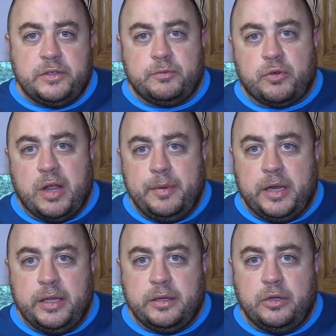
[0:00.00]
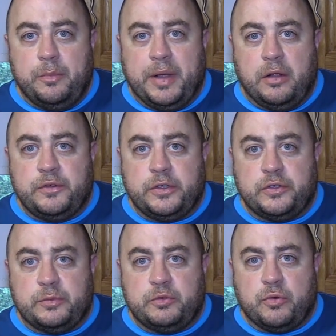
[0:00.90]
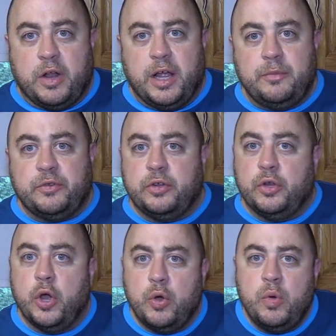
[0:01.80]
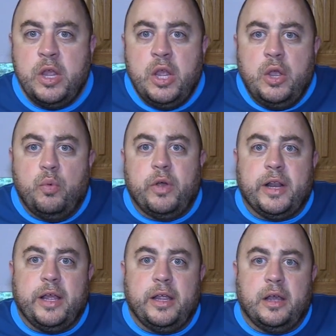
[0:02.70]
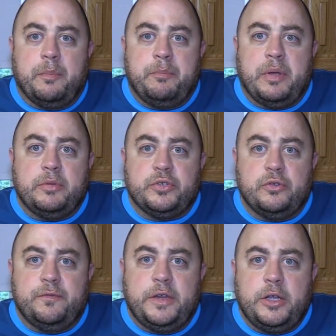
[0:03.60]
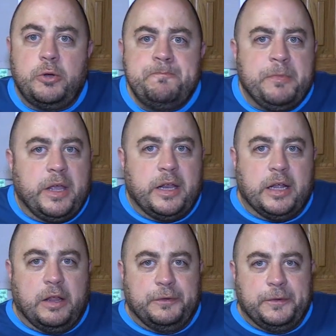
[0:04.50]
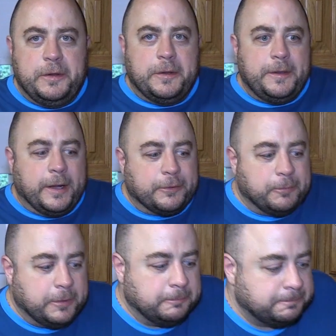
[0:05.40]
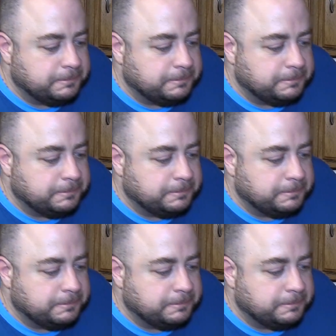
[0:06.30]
subscribing and hit the little bell to subscribe so you know when I uh, publish a new video. And I'll see you on the next one.